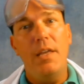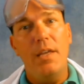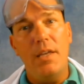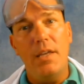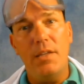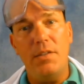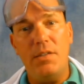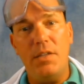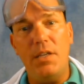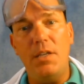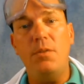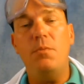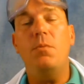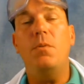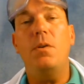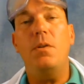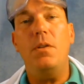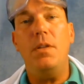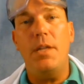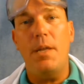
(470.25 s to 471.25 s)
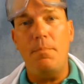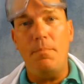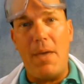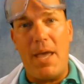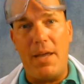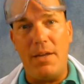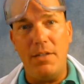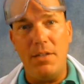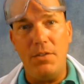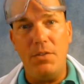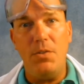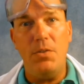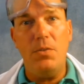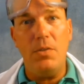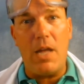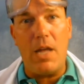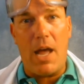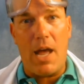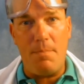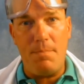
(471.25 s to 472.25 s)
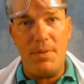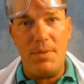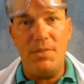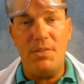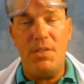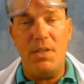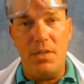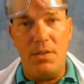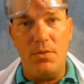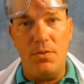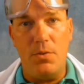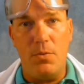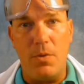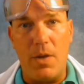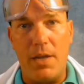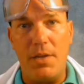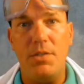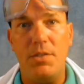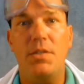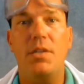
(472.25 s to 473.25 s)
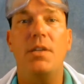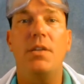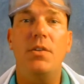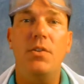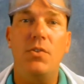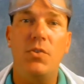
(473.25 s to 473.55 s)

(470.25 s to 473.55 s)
is equal in magnitude, opposite in direction